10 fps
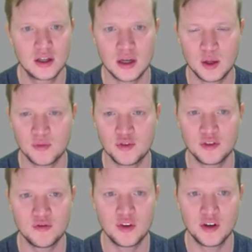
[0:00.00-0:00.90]
um, the
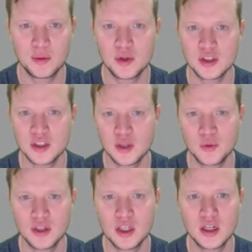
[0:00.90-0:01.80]
variables that
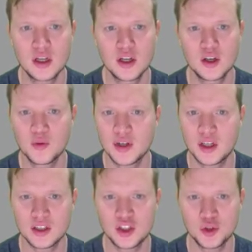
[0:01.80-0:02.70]
we need. We
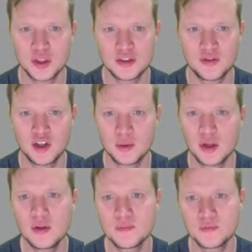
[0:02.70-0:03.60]
need a choice
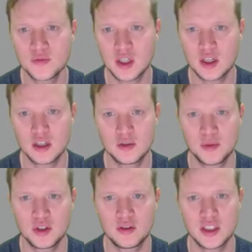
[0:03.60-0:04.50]
variable that can
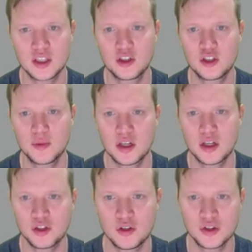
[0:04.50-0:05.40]
that's going to be our
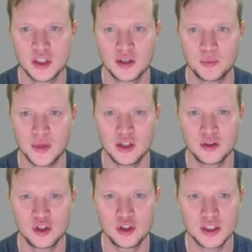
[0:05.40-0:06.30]
user
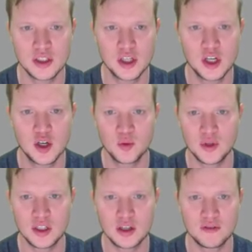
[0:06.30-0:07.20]
menu choice.
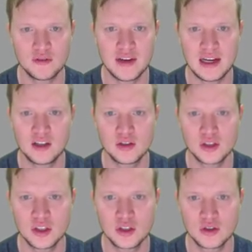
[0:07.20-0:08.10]
We need a
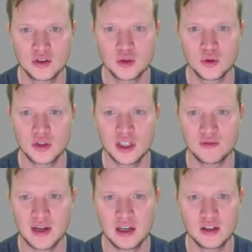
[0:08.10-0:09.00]
values to store
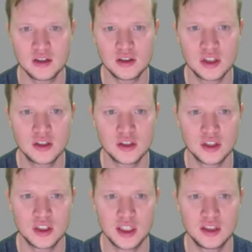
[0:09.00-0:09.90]
10 values, so
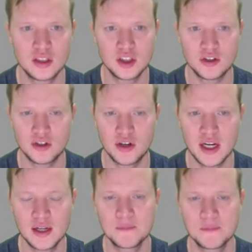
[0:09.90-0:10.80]
it's an integer
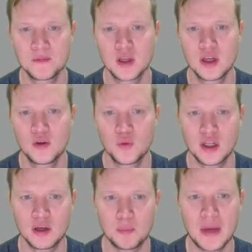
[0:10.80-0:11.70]
array. We
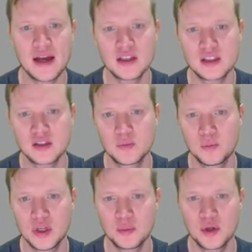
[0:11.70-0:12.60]
need a max,
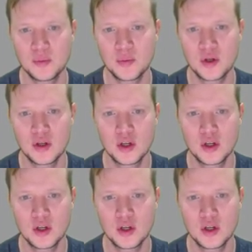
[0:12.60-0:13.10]
minimum,